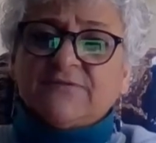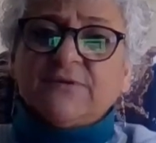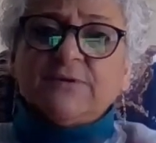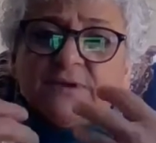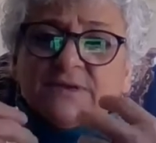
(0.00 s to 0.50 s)

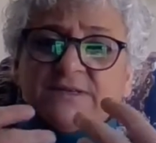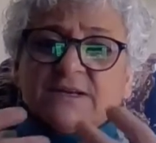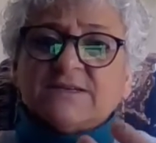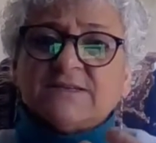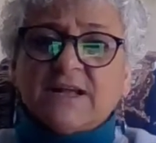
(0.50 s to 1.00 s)
food,
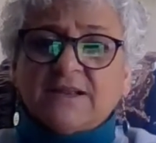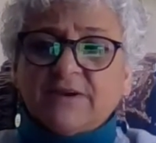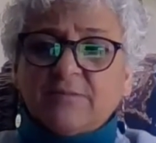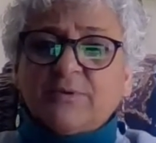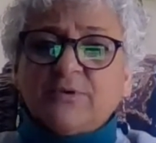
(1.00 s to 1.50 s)
starts to
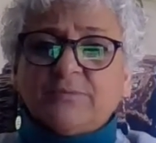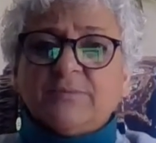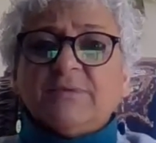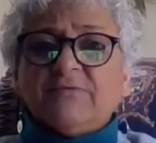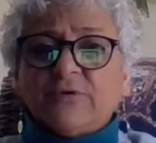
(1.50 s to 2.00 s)
salivate, boom,
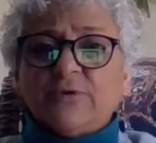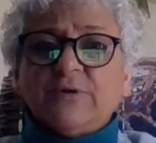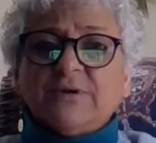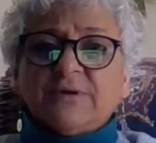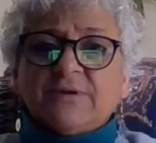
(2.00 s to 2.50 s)

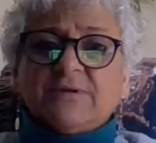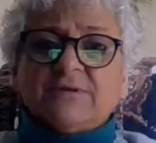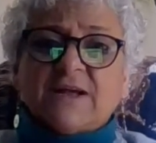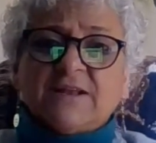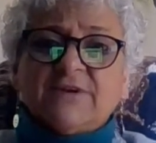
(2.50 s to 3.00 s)
food,
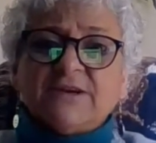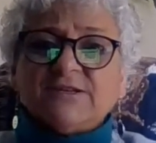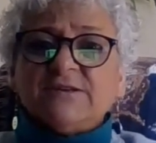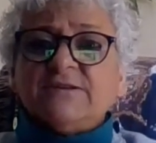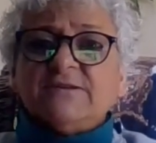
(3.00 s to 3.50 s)

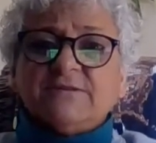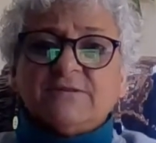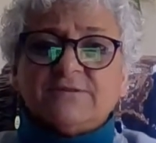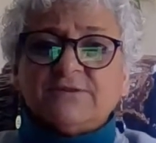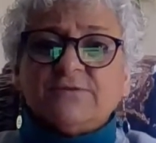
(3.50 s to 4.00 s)
salivation.
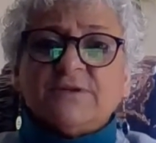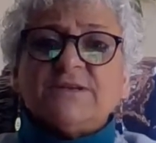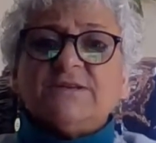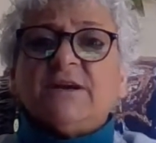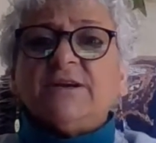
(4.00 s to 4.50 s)
Those 2
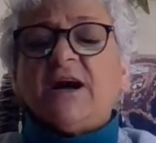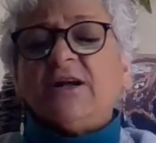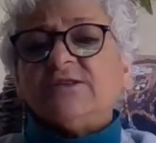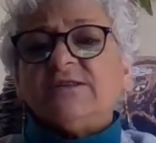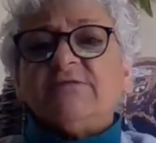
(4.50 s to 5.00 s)
things are
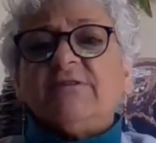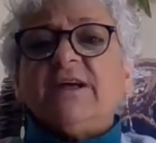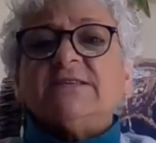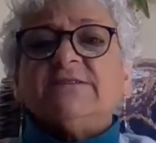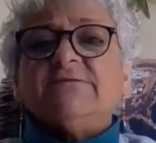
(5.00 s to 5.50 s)
unconscious and
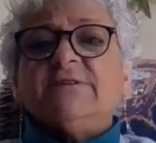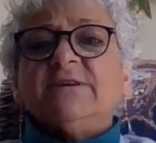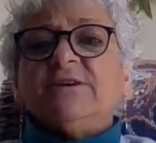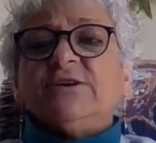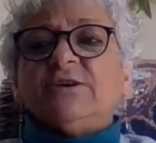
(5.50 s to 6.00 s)
reflexive.
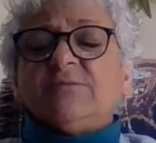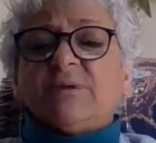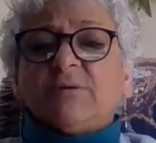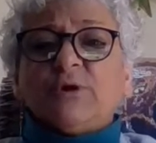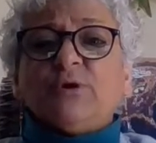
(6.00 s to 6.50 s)

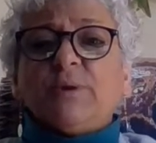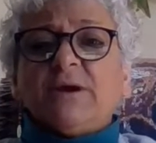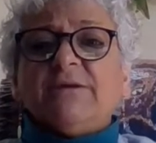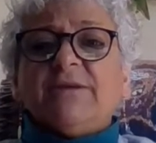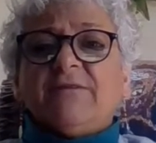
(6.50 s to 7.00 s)
But when you
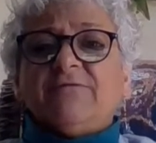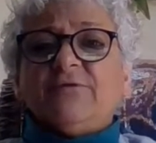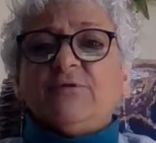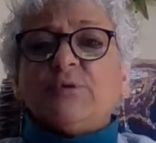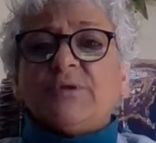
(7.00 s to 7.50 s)
pair that
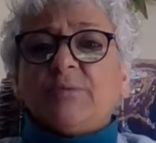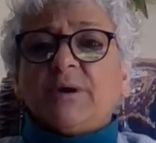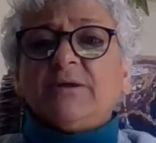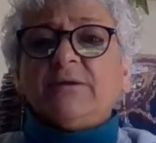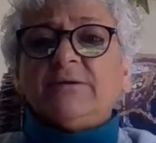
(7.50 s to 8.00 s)
food with the
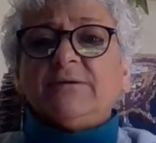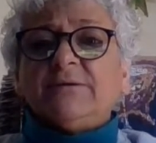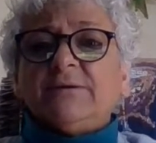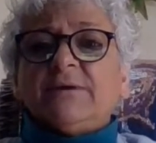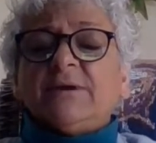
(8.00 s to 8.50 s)
bell
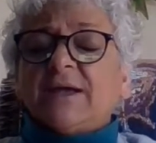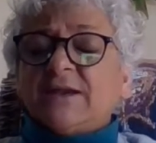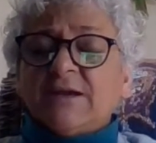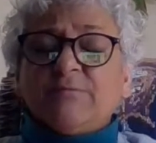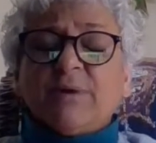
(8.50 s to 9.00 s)
and
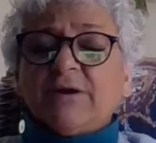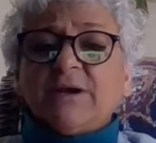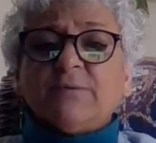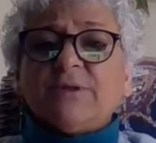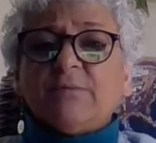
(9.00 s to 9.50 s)
keep pairing
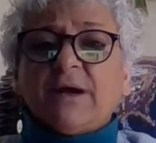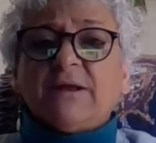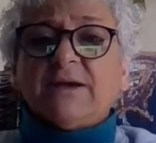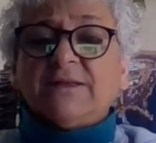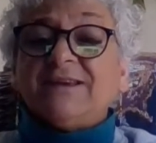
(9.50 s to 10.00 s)
it with the
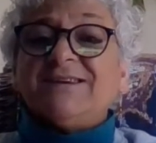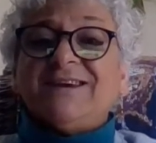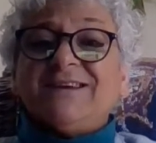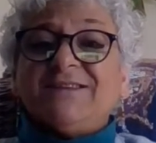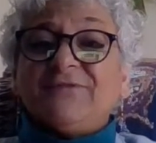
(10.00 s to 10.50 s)
bell and then
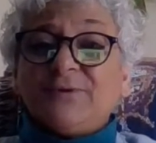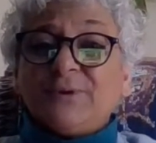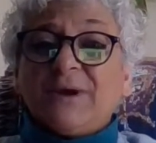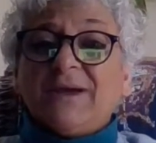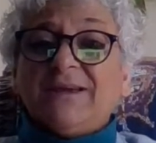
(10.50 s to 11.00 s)
take the food
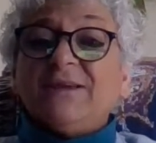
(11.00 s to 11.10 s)
away,